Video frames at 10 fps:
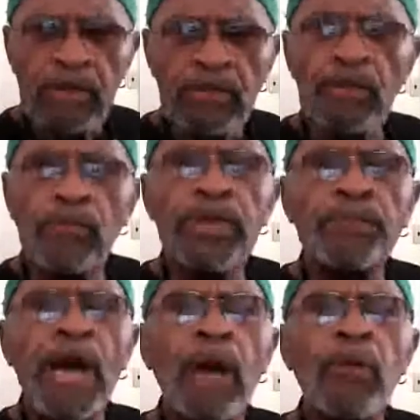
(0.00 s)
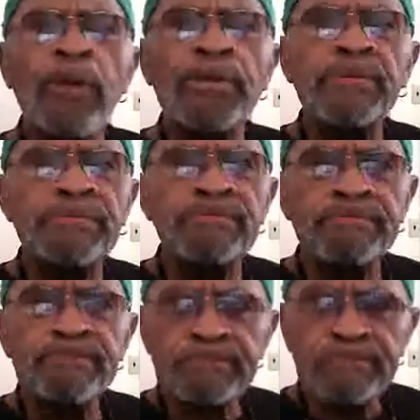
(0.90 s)
They raped our women.
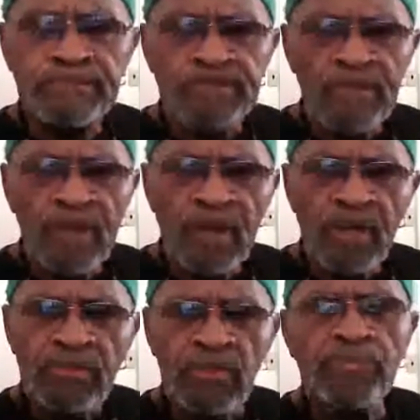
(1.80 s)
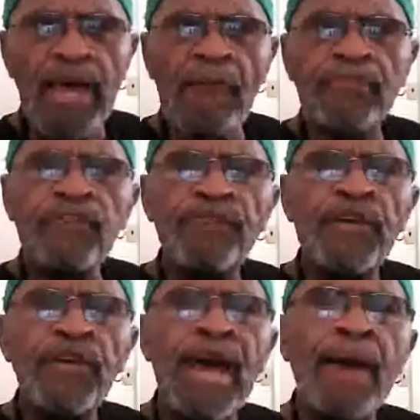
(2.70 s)
Sometimes they
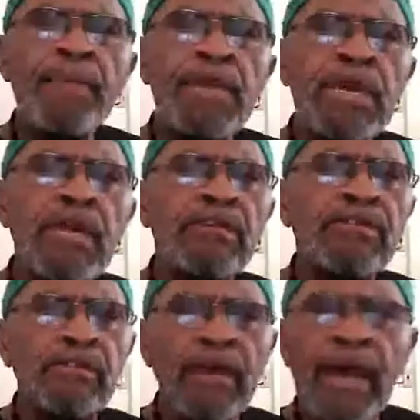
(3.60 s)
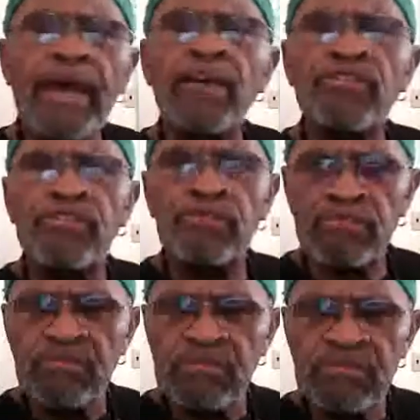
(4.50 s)
fill our men's anus
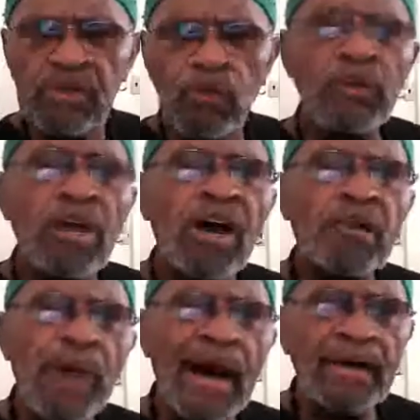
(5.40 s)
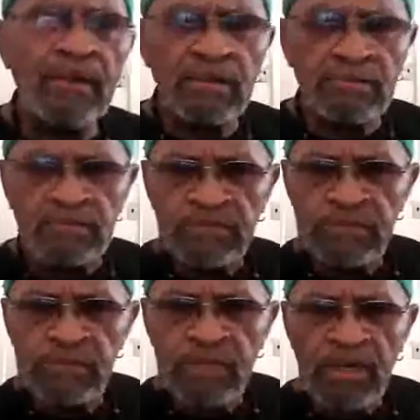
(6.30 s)
with gunpowder
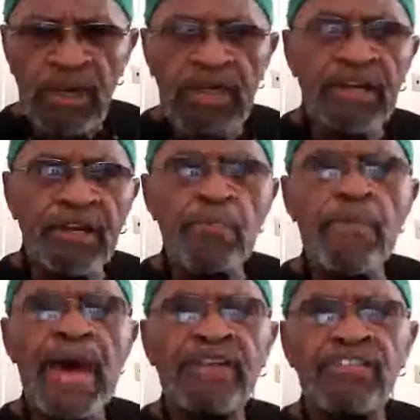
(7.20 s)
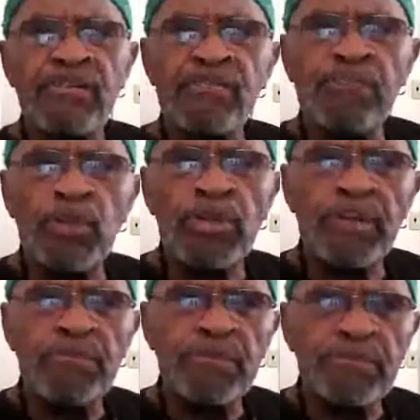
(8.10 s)
and lit a match and blew
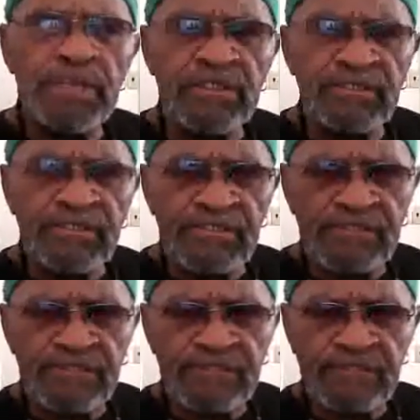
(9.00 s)
them to bits.